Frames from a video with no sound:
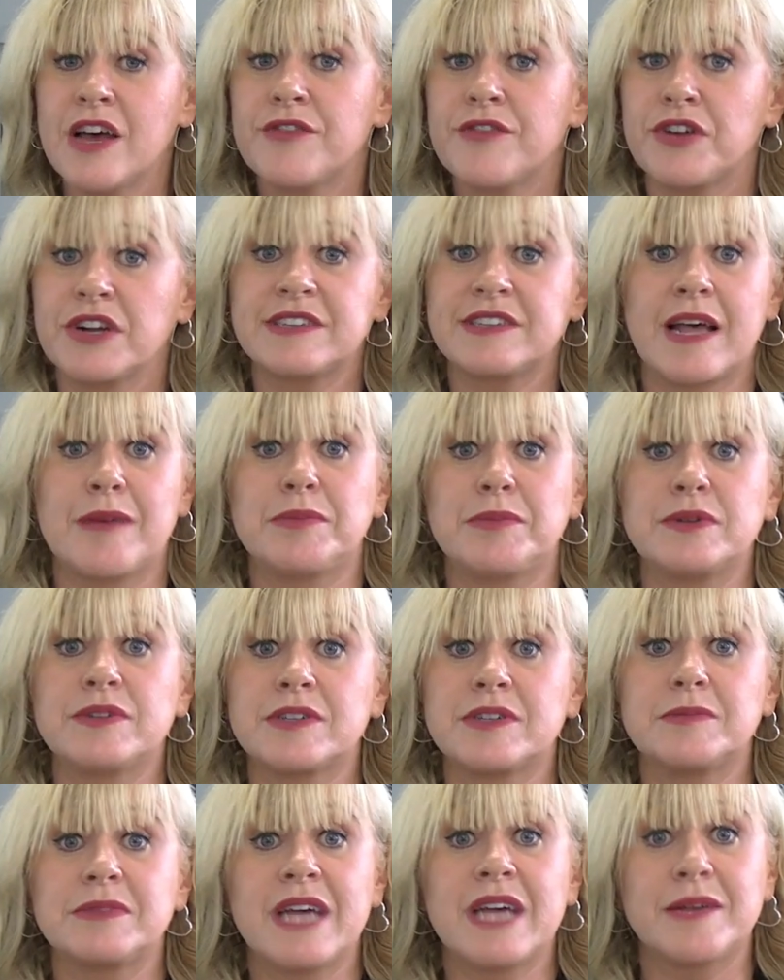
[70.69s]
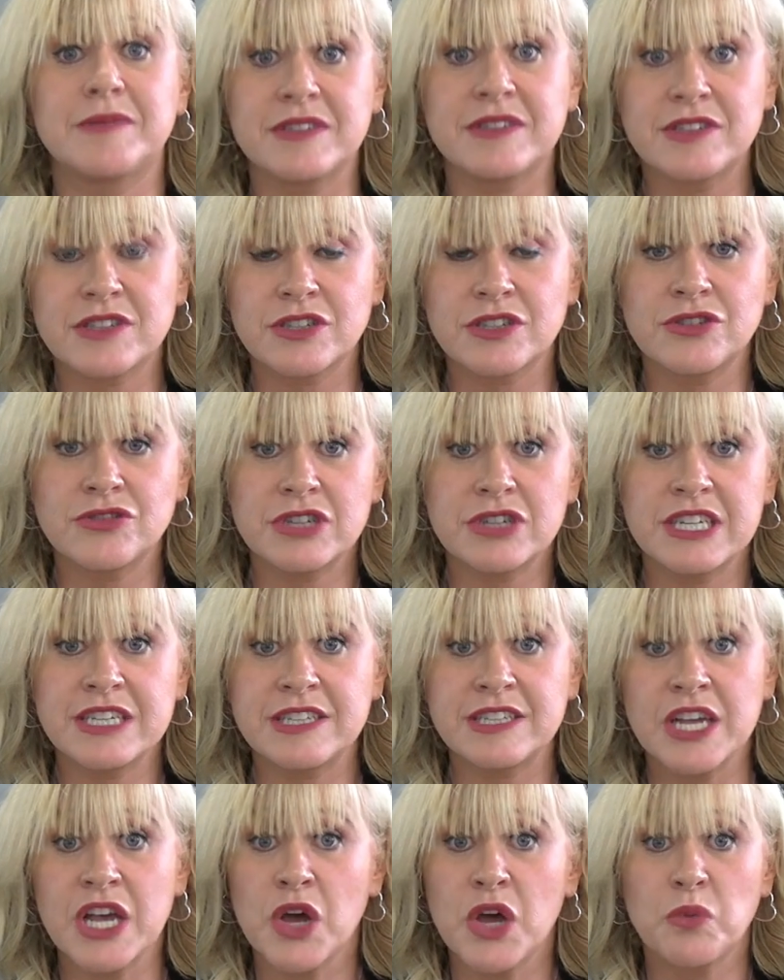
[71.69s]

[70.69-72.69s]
For example, sometimes in sundries